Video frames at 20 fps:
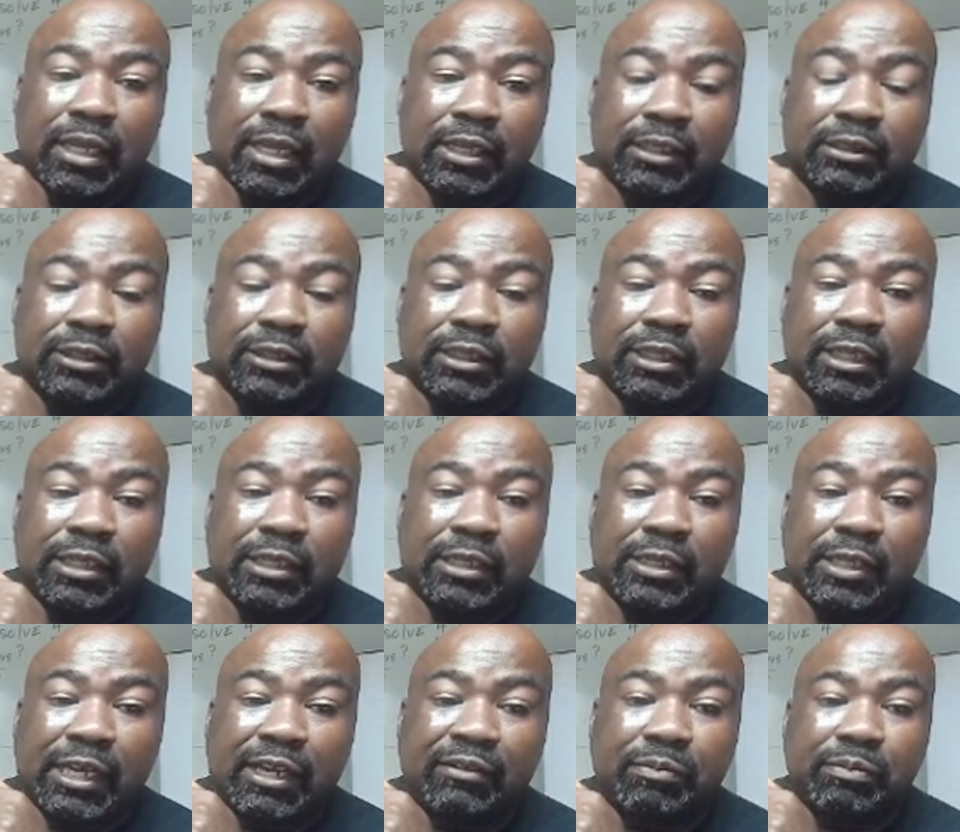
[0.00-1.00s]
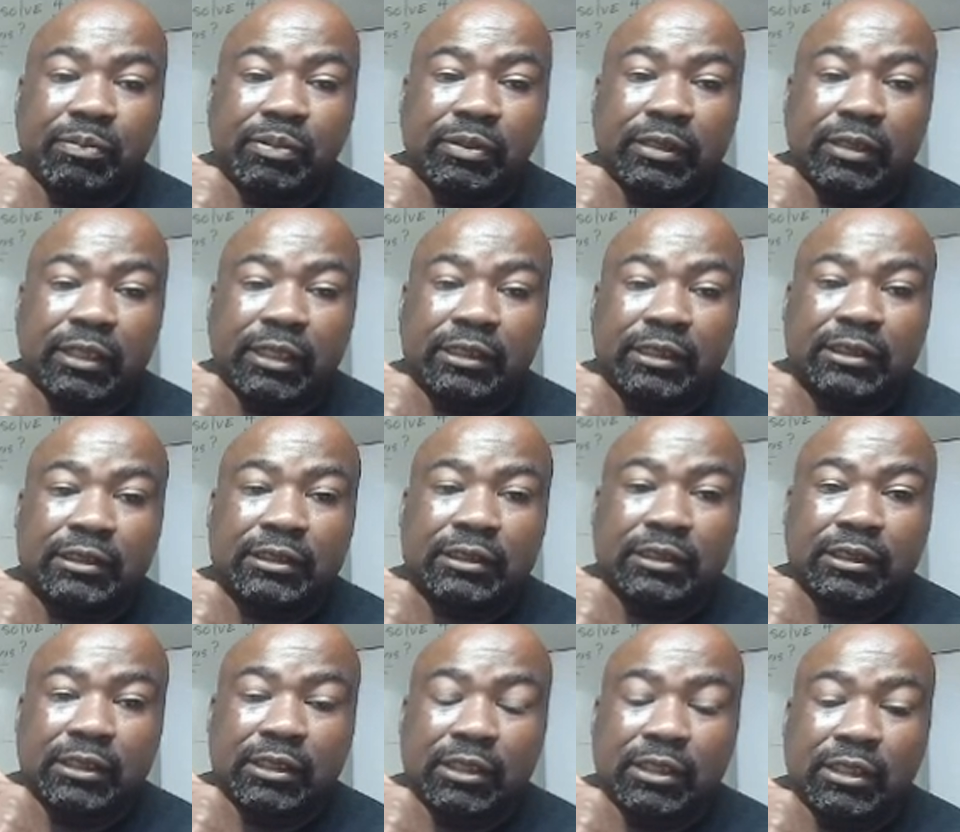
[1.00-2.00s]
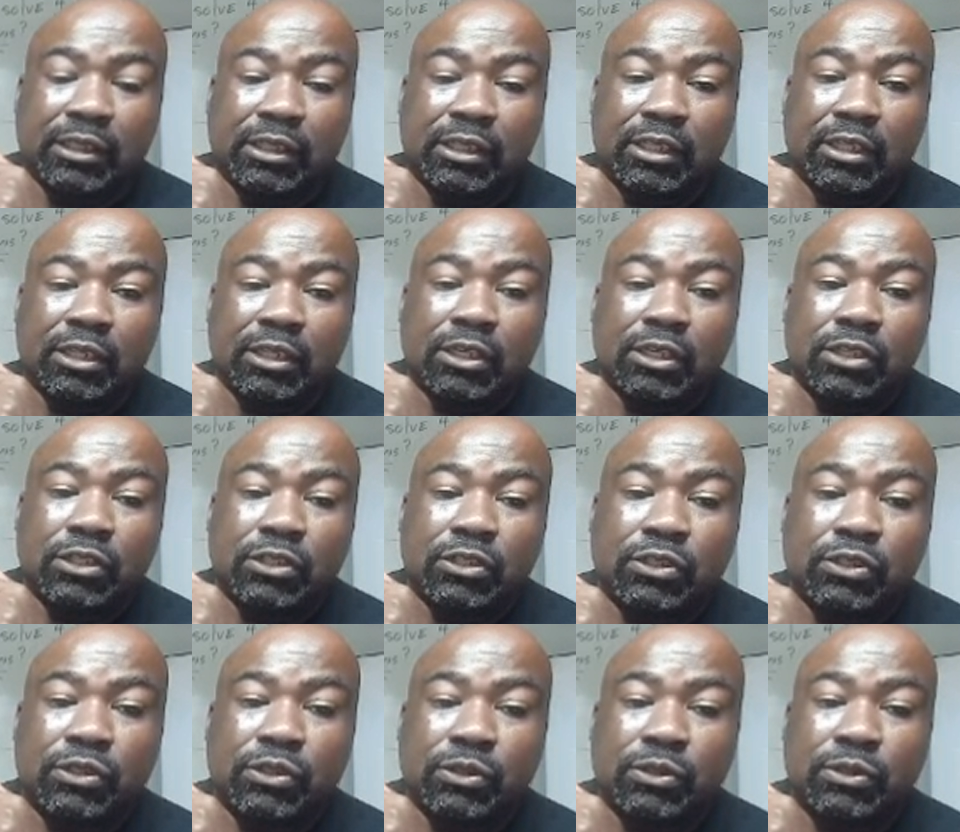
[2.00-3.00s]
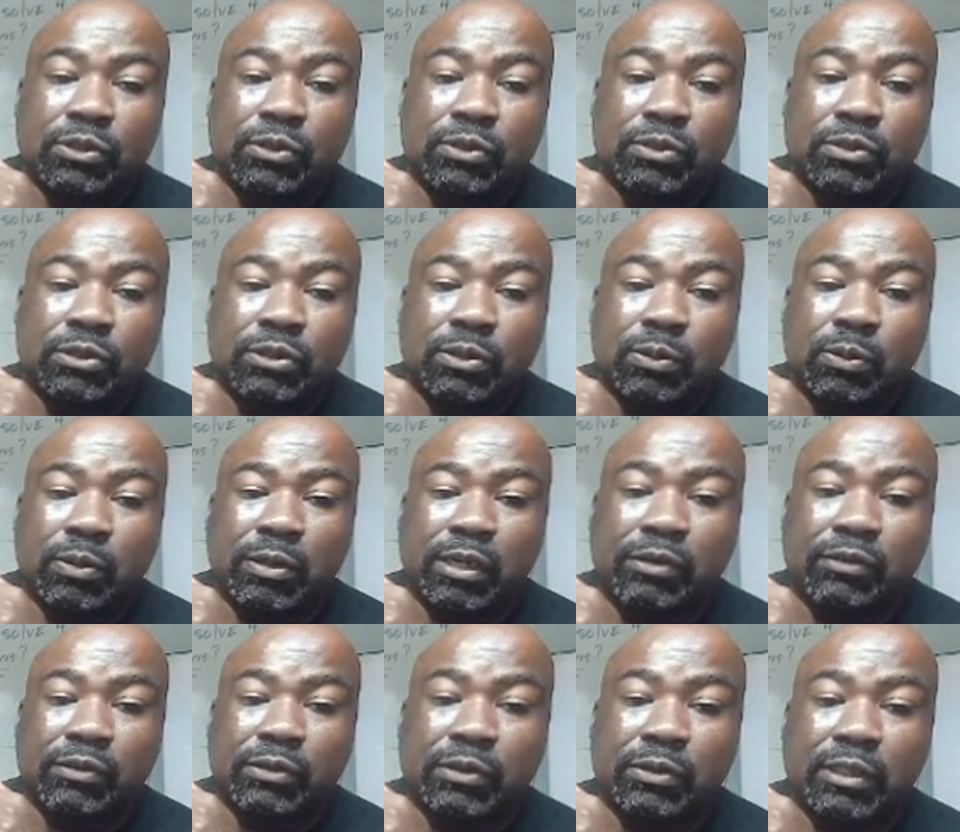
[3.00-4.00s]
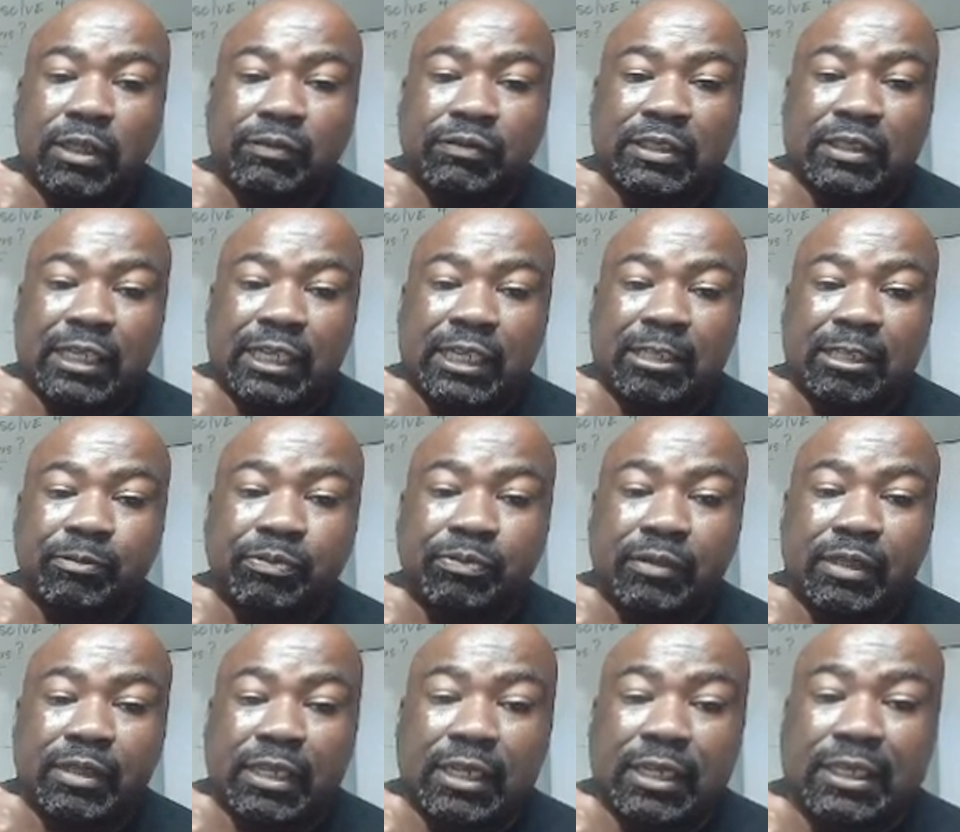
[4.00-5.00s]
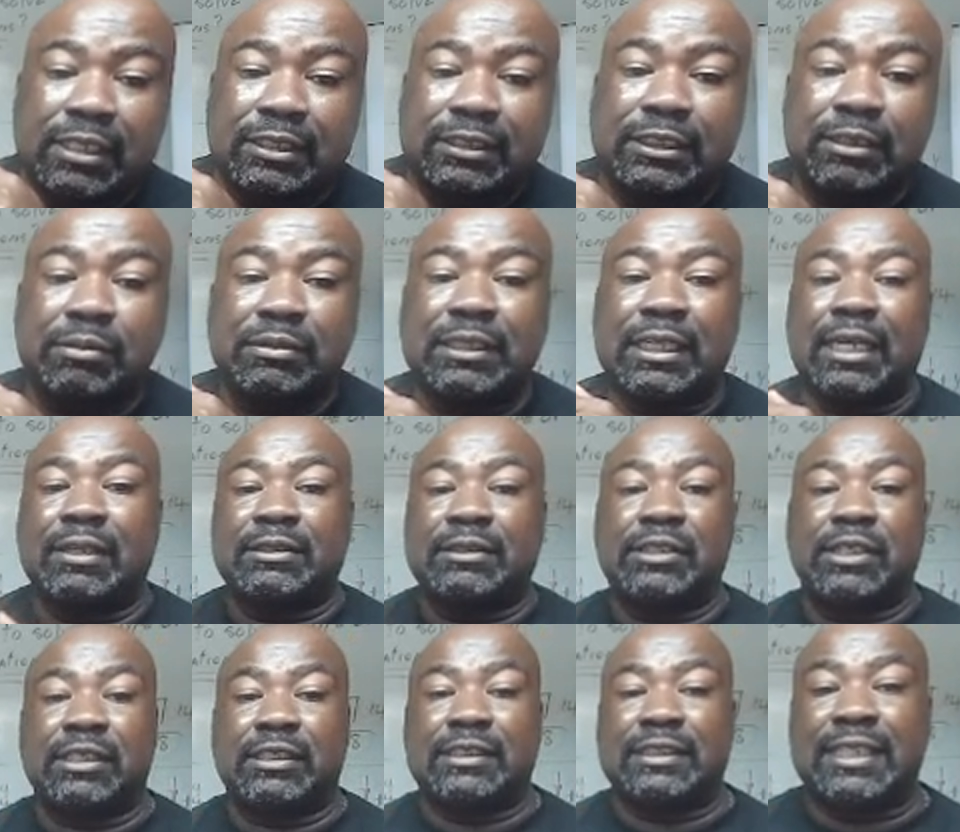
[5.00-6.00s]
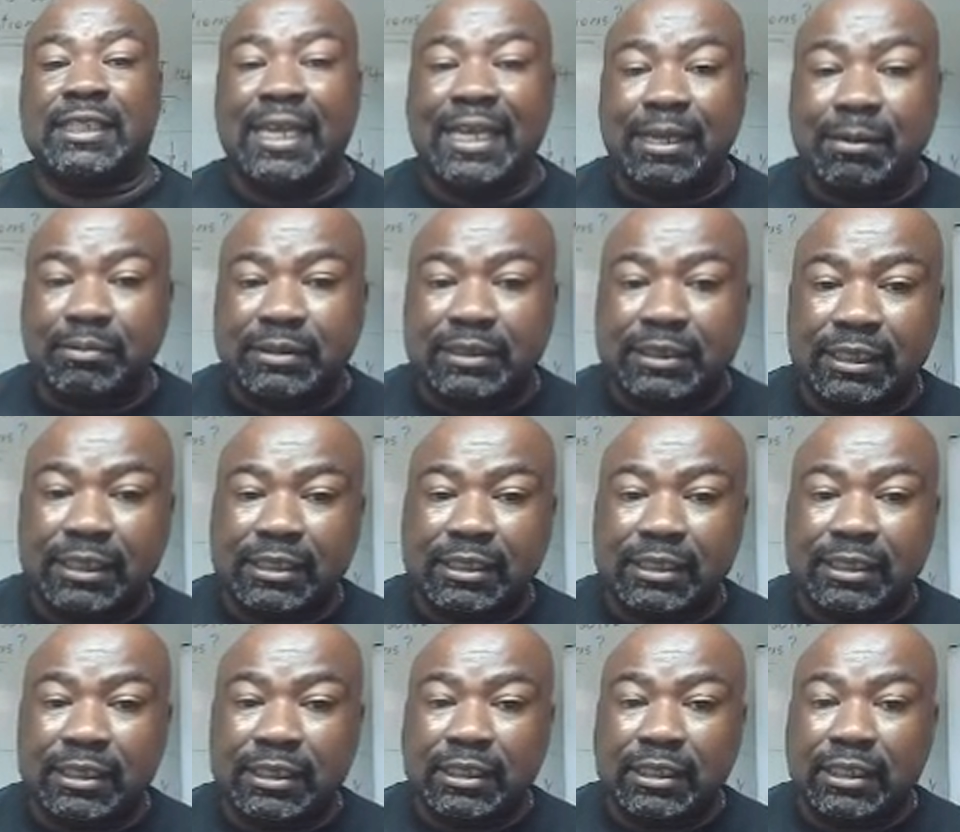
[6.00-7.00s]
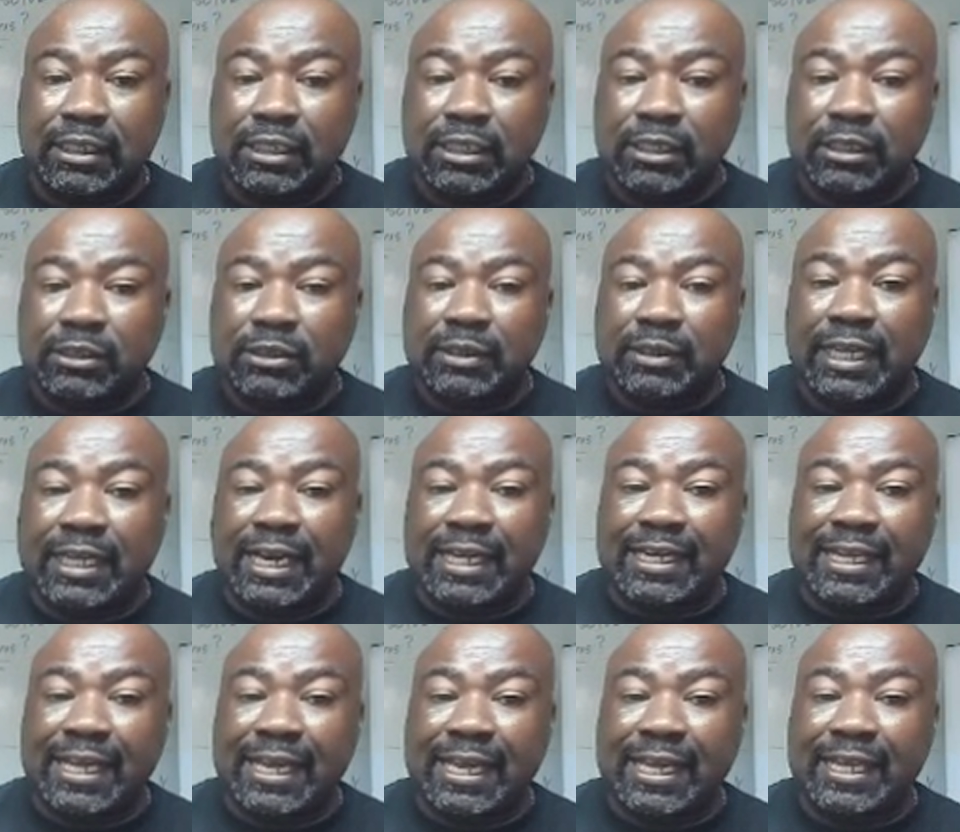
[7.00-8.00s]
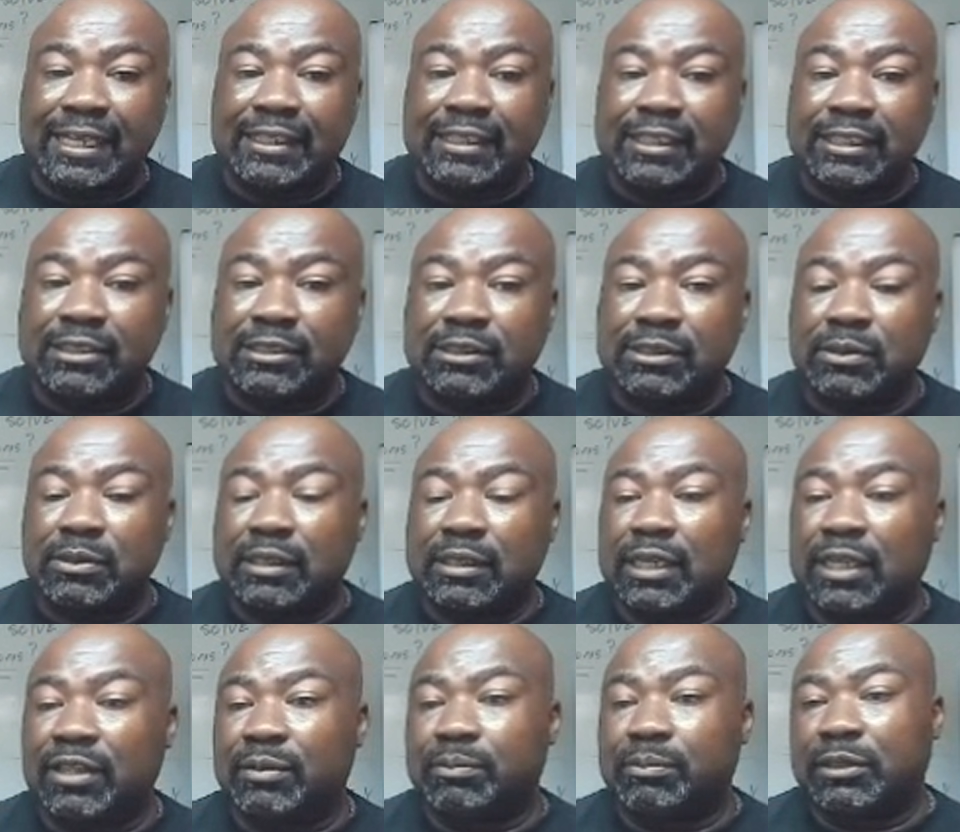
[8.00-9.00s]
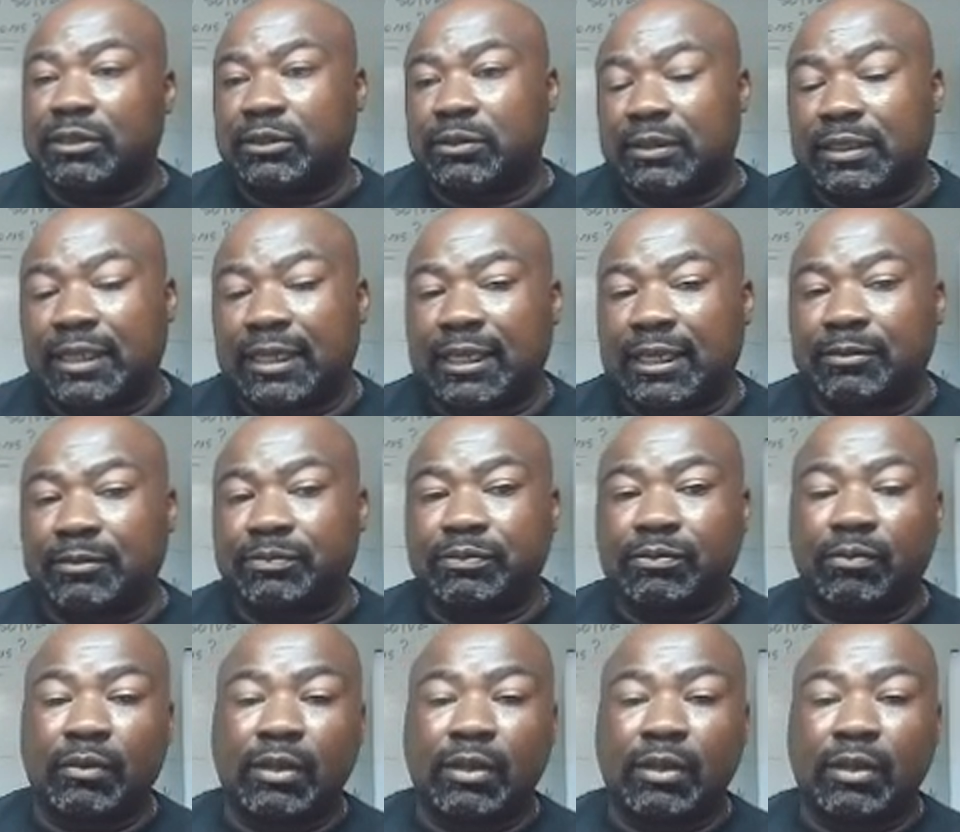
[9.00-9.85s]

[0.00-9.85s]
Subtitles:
And so then you have plus 2 square root of 10. Sometimes you're tempted to kind of add these two together, but you can't.